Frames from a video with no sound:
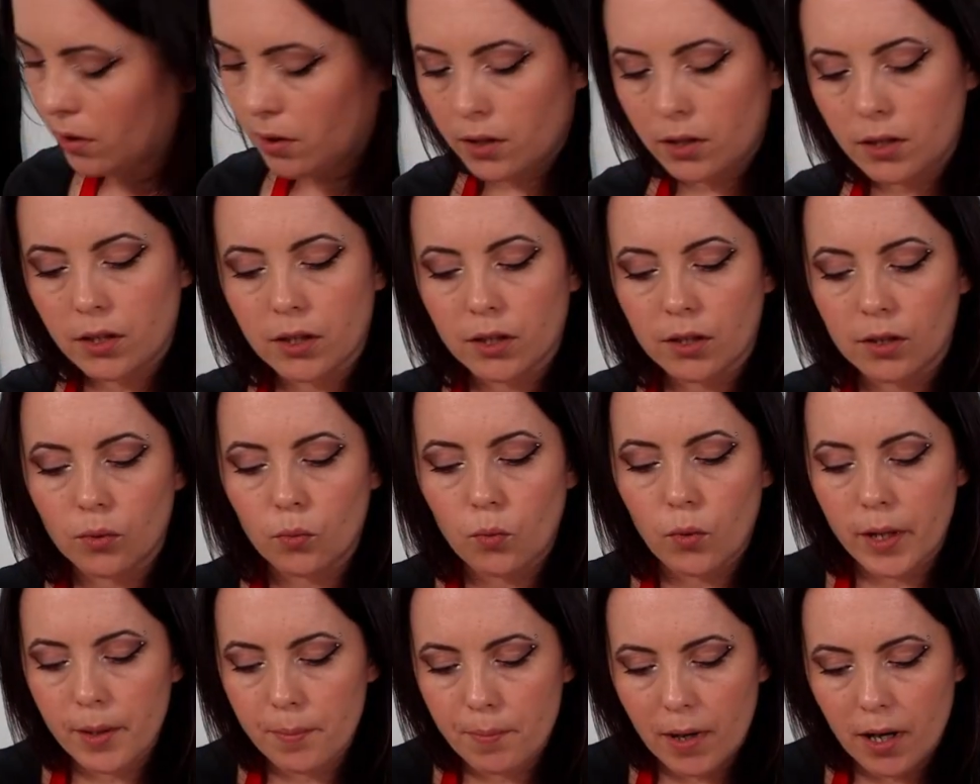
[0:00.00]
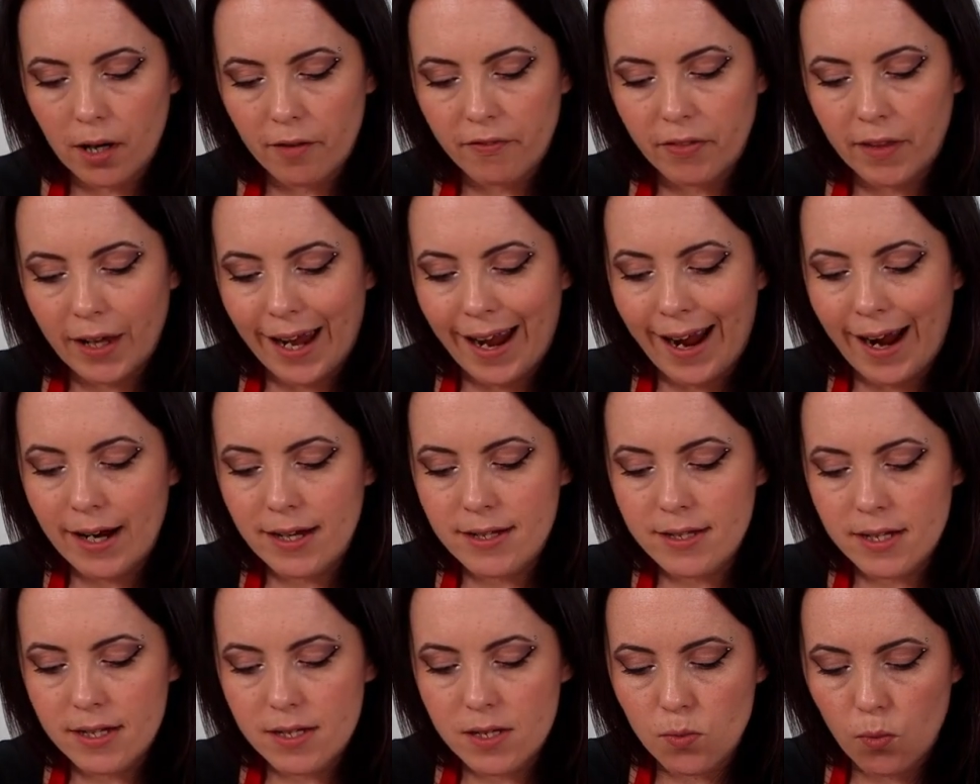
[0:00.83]
And you're going to wipe off the
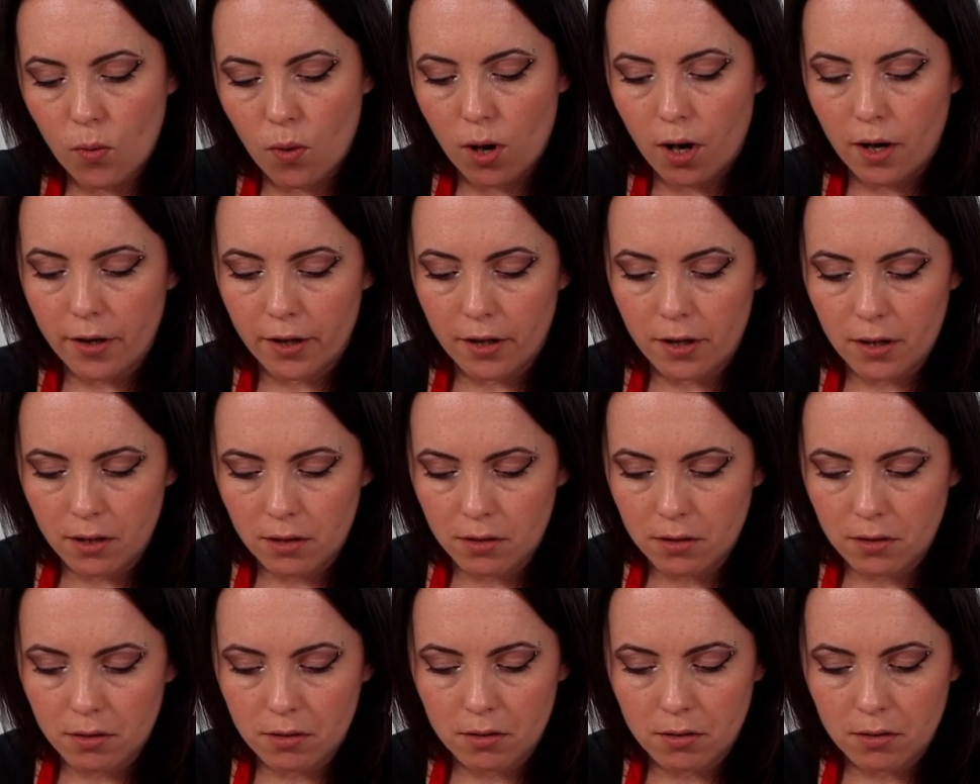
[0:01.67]
excess water,